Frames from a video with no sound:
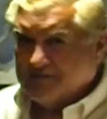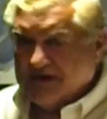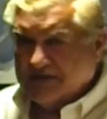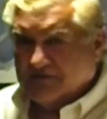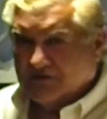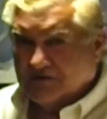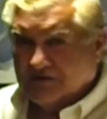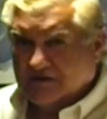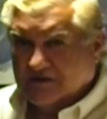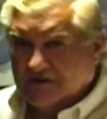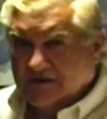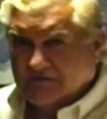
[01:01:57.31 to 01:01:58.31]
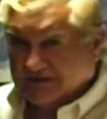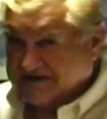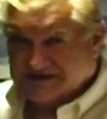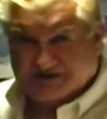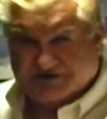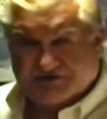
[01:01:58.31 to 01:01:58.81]
people
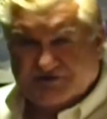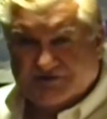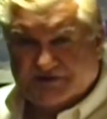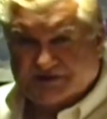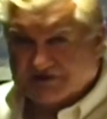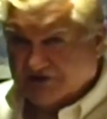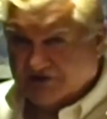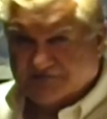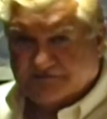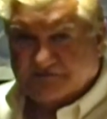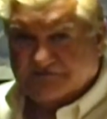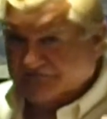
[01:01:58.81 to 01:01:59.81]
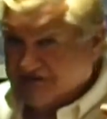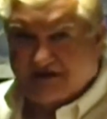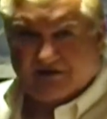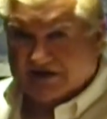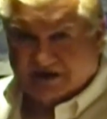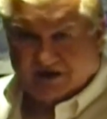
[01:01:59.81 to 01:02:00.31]
because the truth is often,
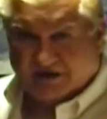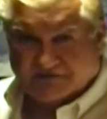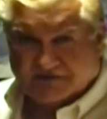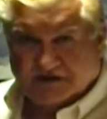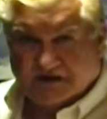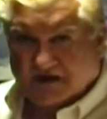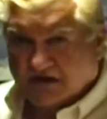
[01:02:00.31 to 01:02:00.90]
very often,